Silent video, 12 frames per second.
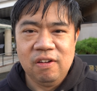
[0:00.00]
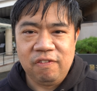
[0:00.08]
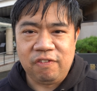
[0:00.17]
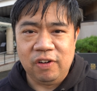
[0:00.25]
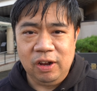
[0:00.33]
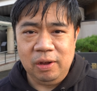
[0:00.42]

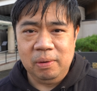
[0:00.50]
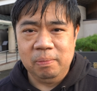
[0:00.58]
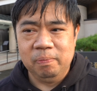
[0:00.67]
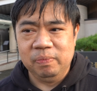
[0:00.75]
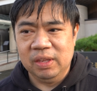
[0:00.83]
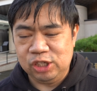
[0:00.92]

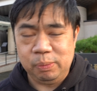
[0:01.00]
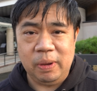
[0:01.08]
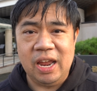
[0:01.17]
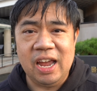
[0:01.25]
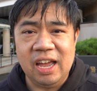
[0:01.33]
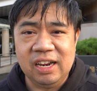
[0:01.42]
from
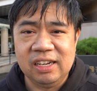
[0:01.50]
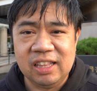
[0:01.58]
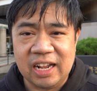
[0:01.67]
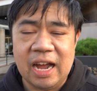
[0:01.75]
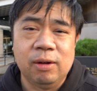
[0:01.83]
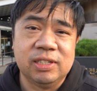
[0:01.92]
Japan. The
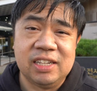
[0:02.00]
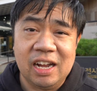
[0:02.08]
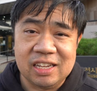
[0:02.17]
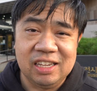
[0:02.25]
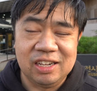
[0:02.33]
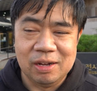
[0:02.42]

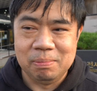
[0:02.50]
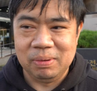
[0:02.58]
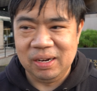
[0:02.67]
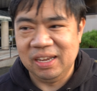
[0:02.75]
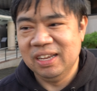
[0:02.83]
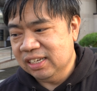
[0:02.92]
Kawasaki
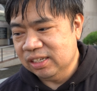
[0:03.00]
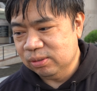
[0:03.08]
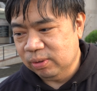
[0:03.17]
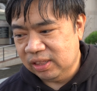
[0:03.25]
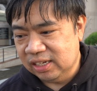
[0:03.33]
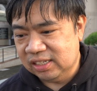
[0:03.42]
company is
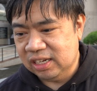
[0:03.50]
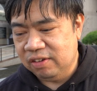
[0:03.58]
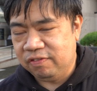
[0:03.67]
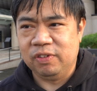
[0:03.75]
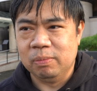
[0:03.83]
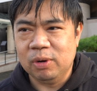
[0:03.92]
what they said,
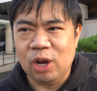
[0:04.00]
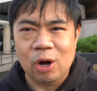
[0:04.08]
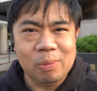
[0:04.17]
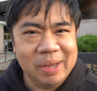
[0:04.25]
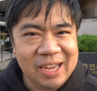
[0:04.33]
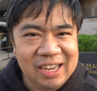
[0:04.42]
from
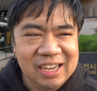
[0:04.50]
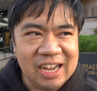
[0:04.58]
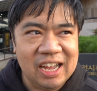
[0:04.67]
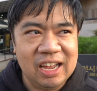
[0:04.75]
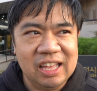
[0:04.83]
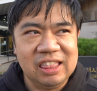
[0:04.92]
Gobe.
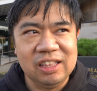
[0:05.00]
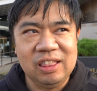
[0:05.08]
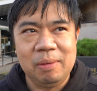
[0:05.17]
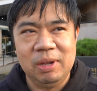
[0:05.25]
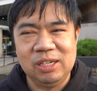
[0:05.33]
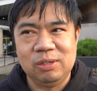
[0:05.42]
I think they
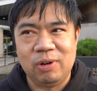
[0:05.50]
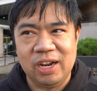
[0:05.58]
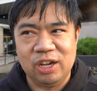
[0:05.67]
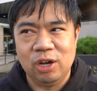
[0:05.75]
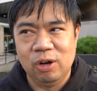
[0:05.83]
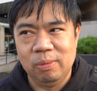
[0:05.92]
meant to write
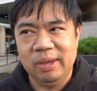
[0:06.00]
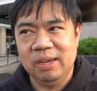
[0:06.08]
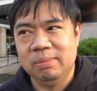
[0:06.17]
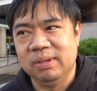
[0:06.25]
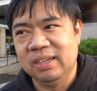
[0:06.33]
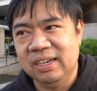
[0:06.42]
Kobe,
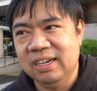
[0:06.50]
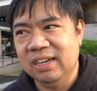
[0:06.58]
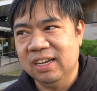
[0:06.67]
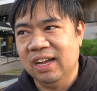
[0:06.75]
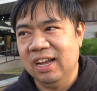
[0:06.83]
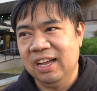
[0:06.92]
but
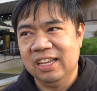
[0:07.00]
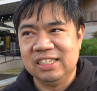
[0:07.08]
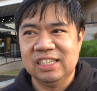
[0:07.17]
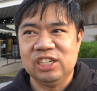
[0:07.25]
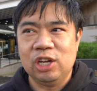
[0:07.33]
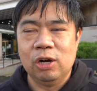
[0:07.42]
it
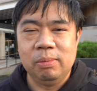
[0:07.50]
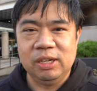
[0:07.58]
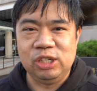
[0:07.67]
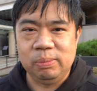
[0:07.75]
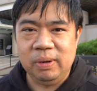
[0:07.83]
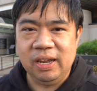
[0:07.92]
said Gobe,
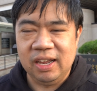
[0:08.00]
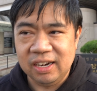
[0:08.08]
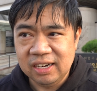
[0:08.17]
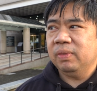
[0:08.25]
Japan.